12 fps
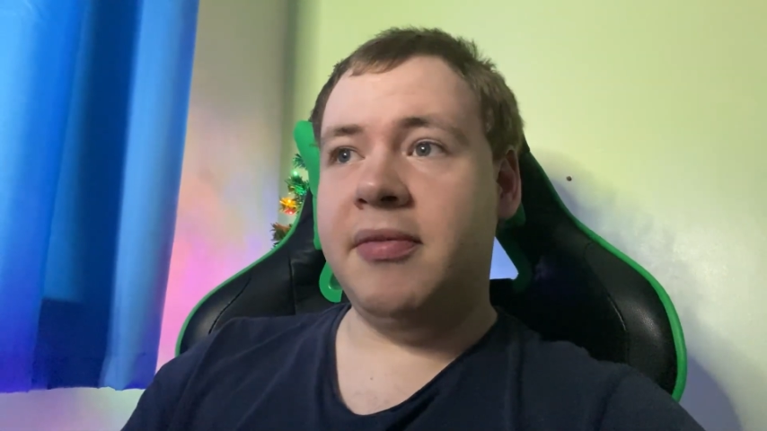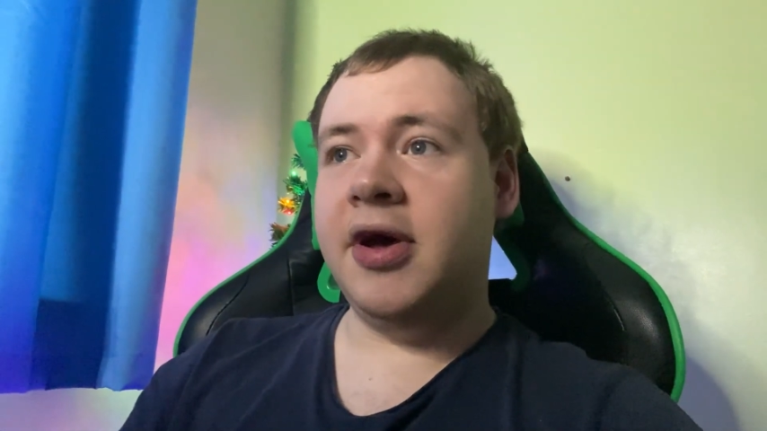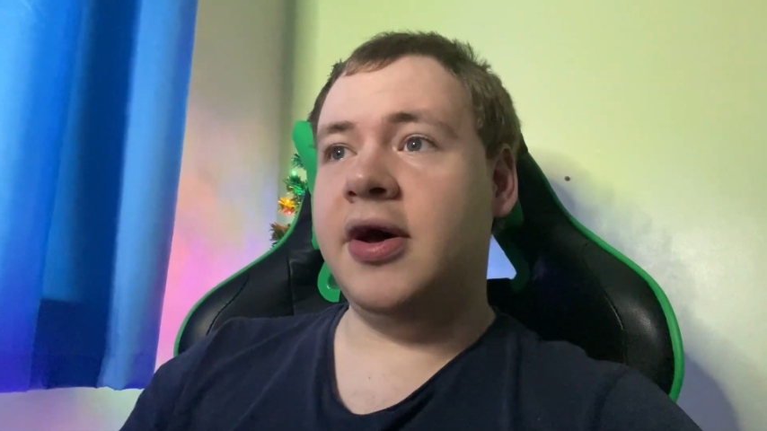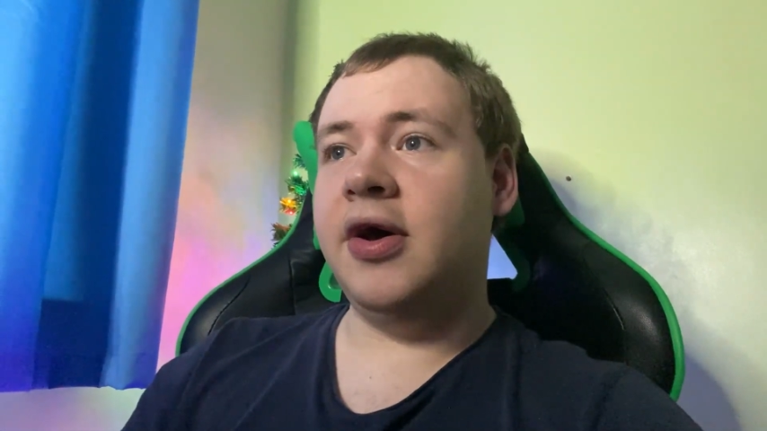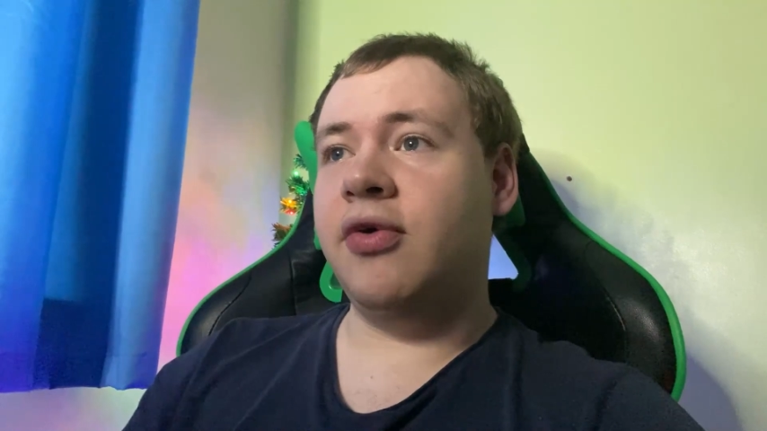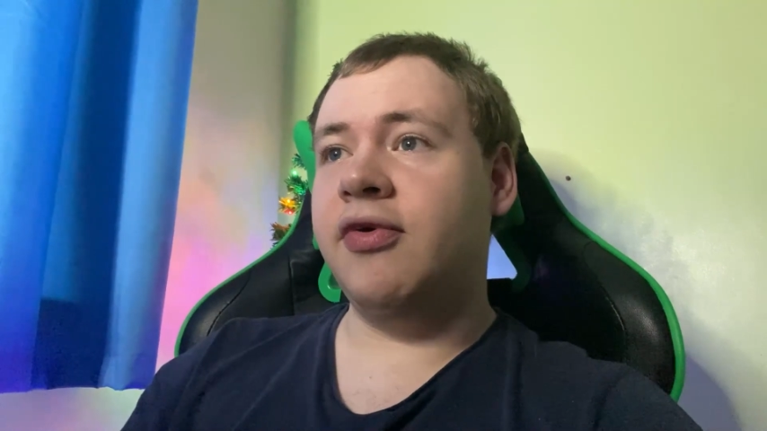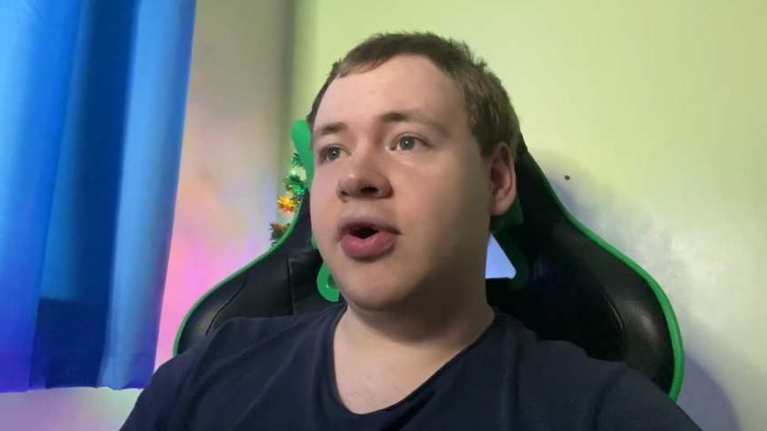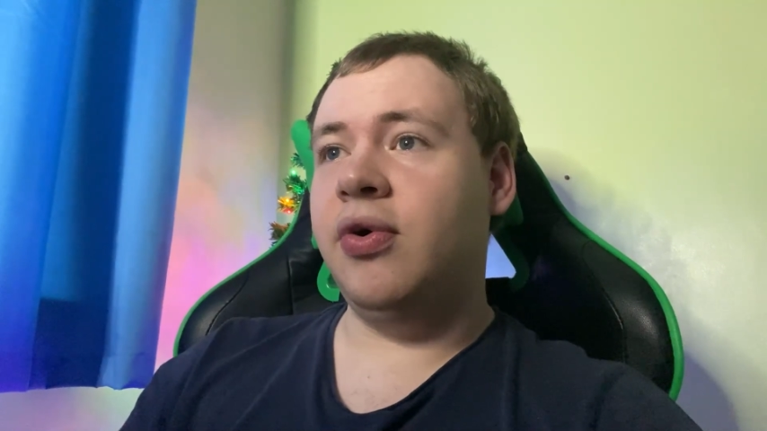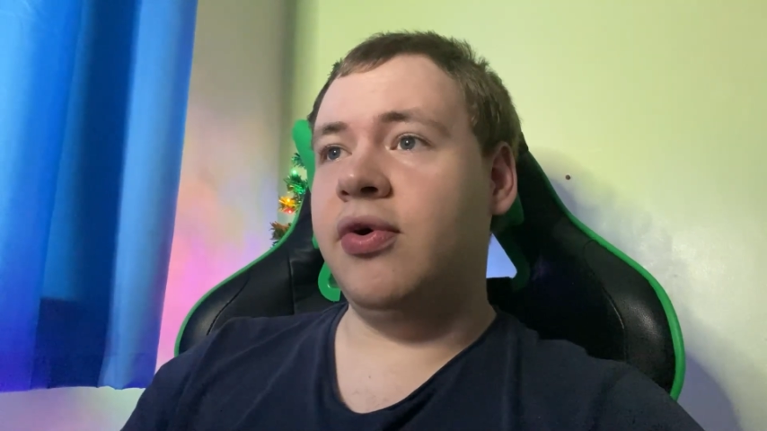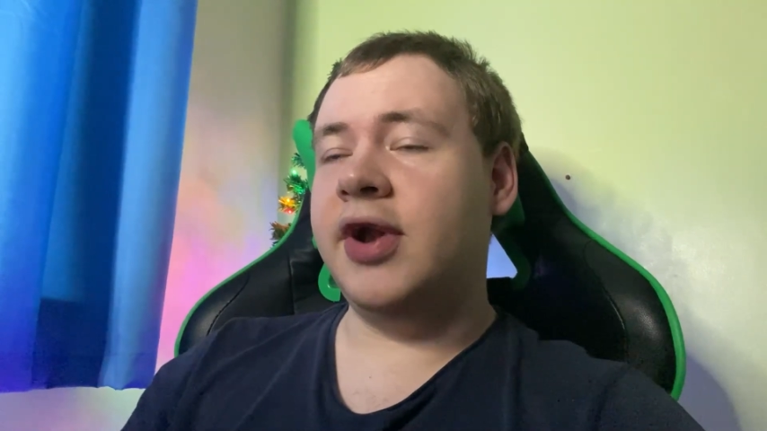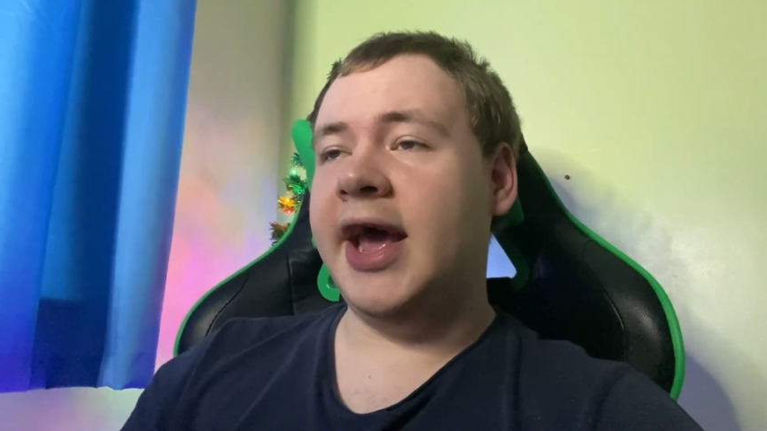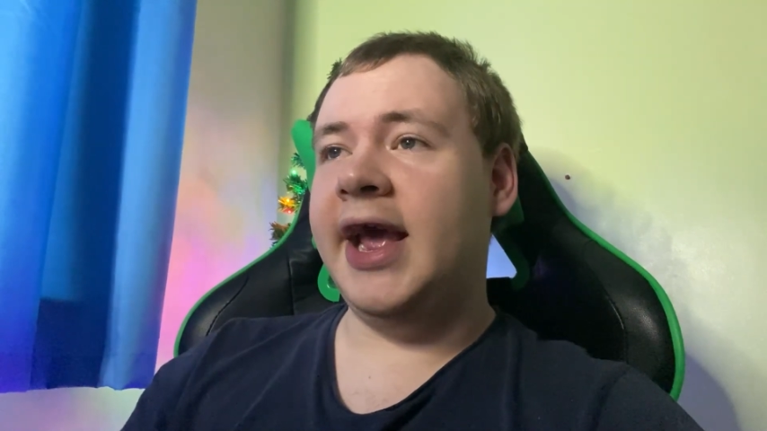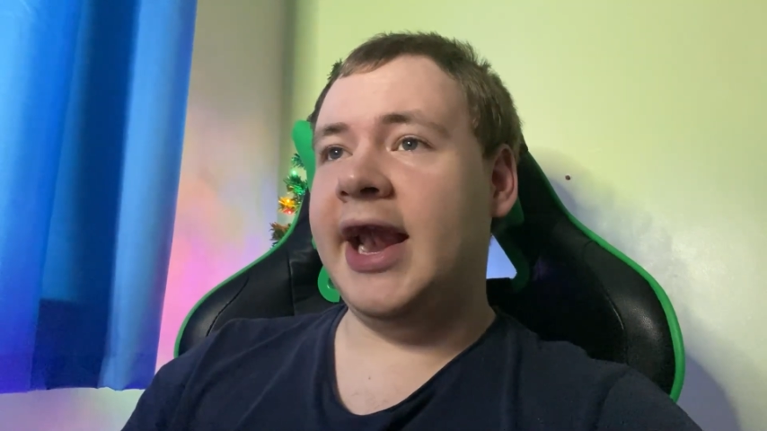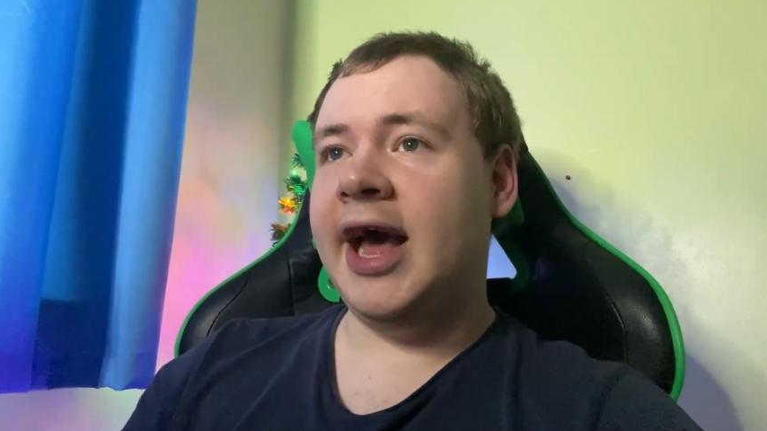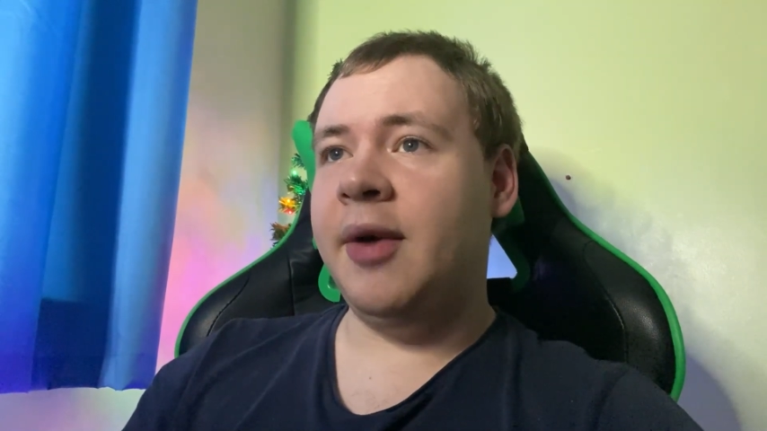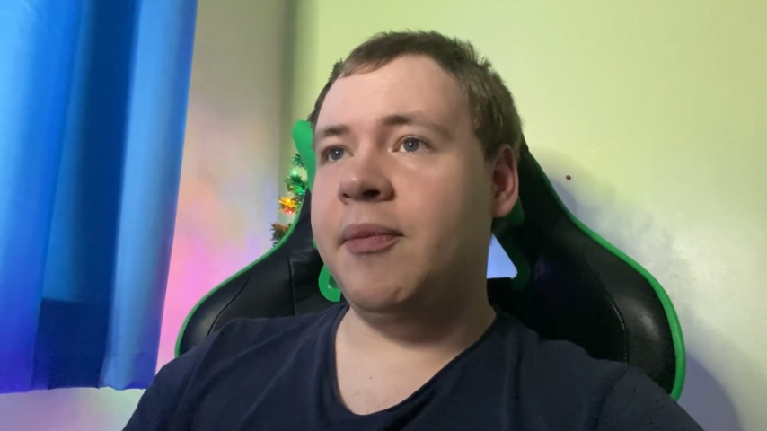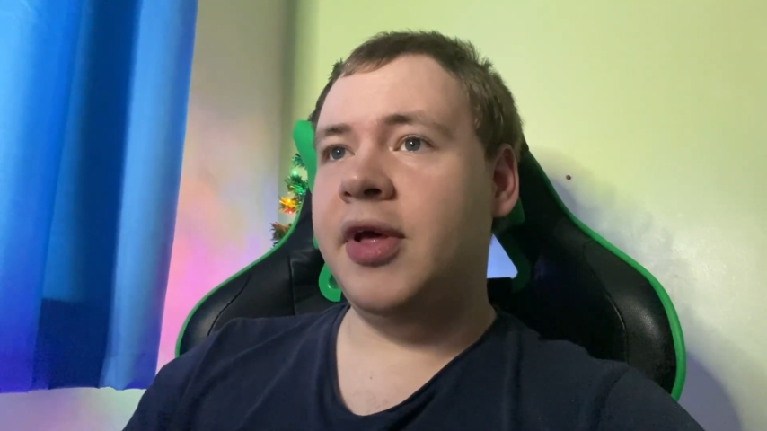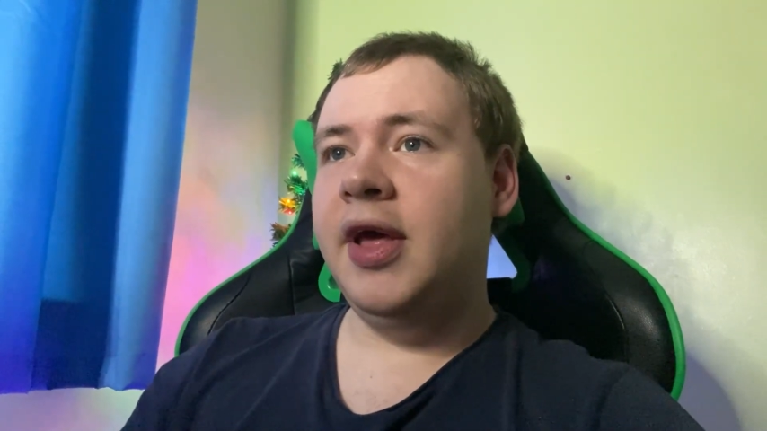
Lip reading: or record a lap